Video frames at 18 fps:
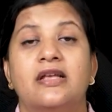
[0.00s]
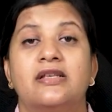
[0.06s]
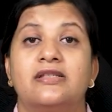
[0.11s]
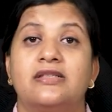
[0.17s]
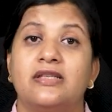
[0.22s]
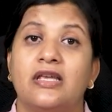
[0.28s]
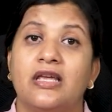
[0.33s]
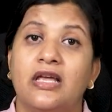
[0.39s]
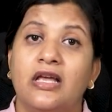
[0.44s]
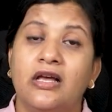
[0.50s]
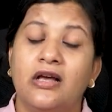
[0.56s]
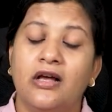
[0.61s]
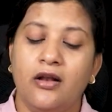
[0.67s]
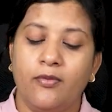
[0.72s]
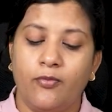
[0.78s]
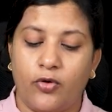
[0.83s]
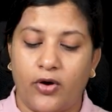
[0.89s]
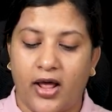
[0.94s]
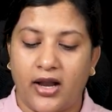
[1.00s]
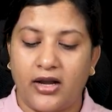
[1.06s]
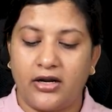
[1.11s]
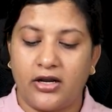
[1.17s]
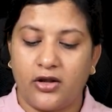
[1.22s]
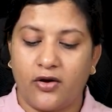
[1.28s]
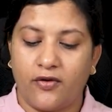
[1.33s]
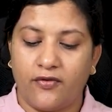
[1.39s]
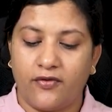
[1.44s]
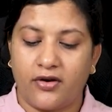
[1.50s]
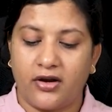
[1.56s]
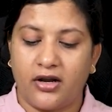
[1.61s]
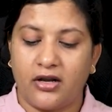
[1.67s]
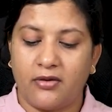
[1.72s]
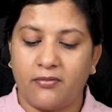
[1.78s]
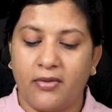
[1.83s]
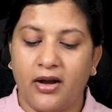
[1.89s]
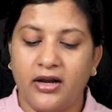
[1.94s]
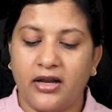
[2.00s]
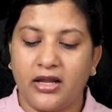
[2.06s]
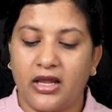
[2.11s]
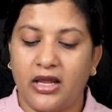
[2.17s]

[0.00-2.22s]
Single modality of treatment,